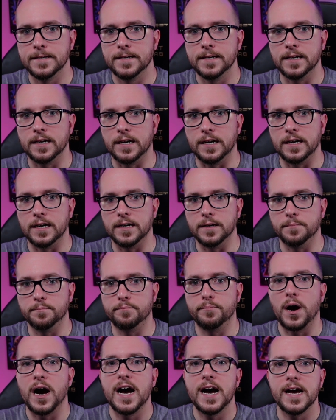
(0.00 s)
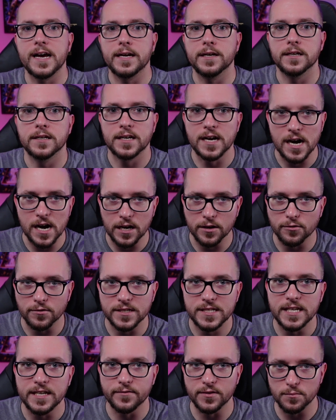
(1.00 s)
buy
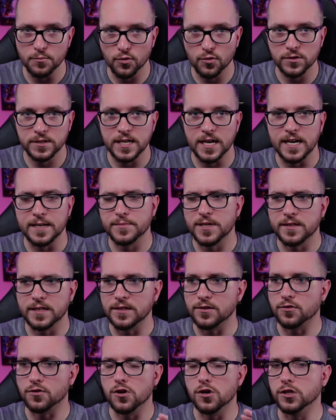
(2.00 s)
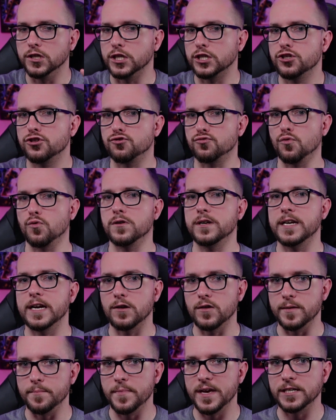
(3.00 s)
Congress even more times. I think they're called
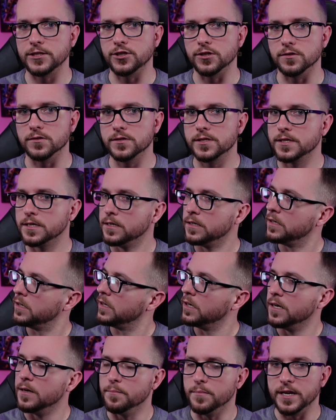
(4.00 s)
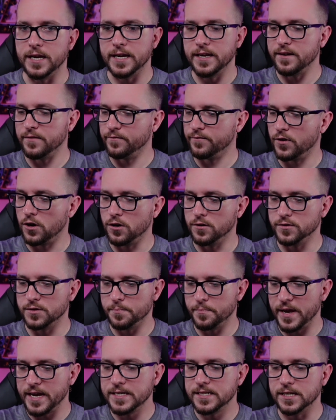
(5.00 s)
extraordinary measures. But it involves
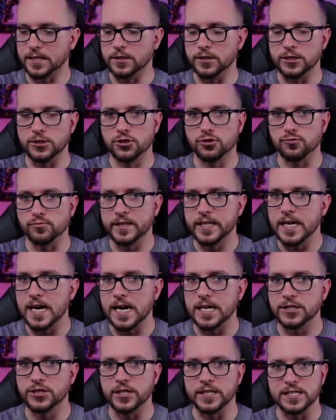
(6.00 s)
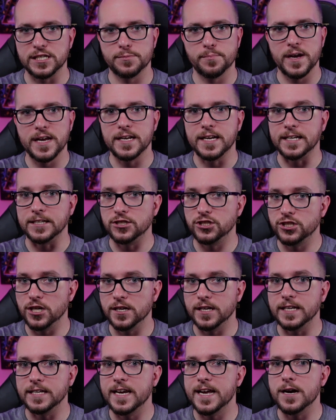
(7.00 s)
basically triaging spending,
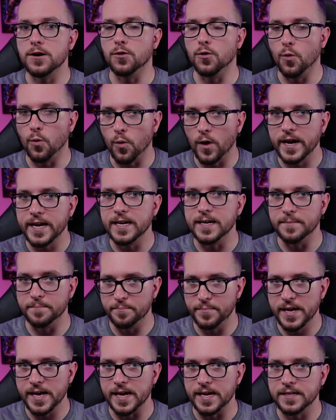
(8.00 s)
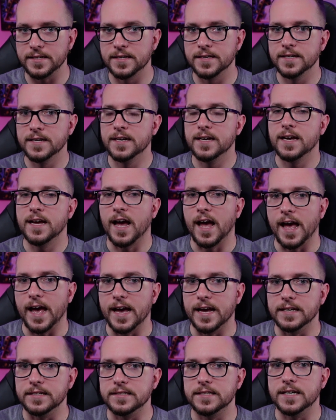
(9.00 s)
shutting down quite a bit,
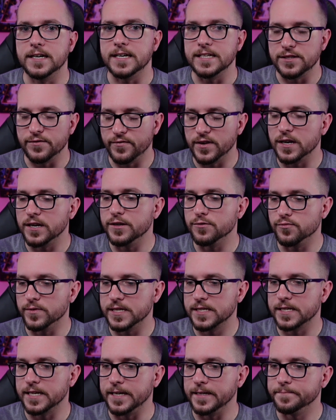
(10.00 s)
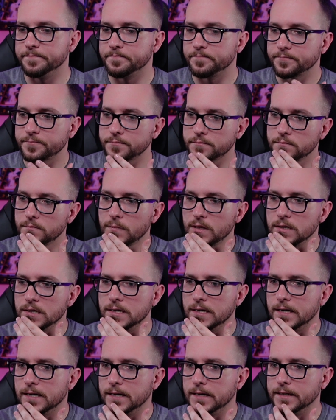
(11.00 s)
and it's very risky.
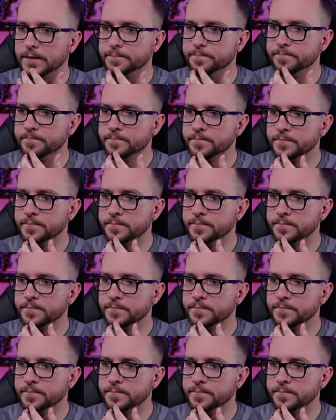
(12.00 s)
So